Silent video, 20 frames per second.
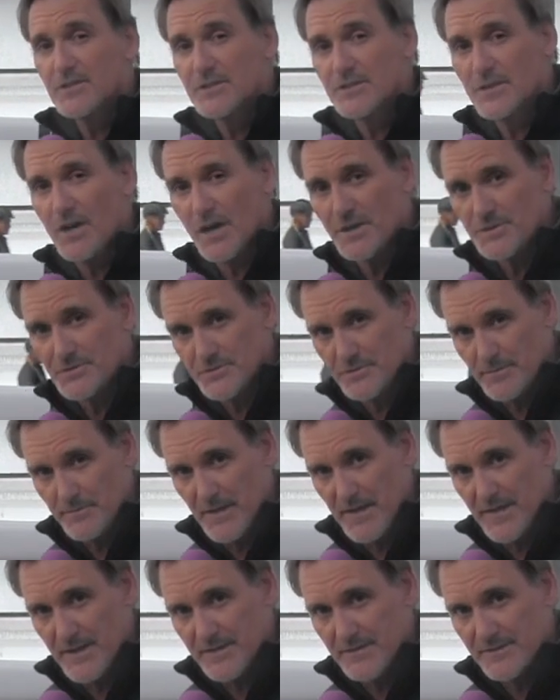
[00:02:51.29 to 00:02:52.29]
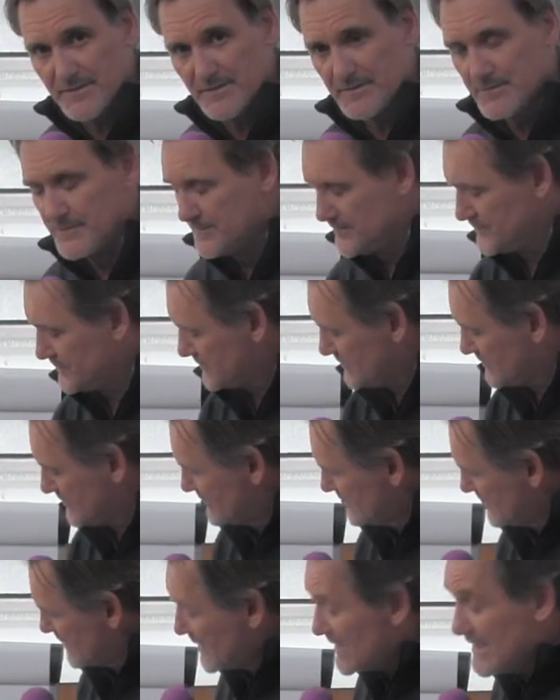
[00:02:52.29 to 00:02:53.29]
contrabend,
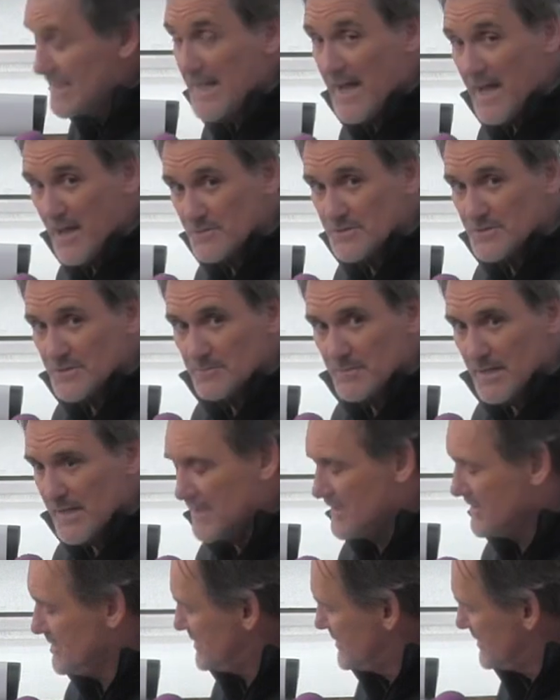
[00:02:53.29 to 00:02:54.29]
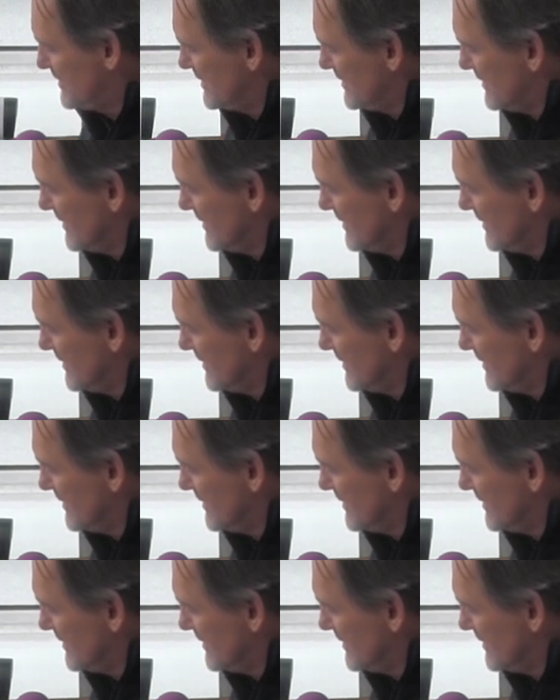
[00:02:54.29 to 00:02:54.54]
counterbend.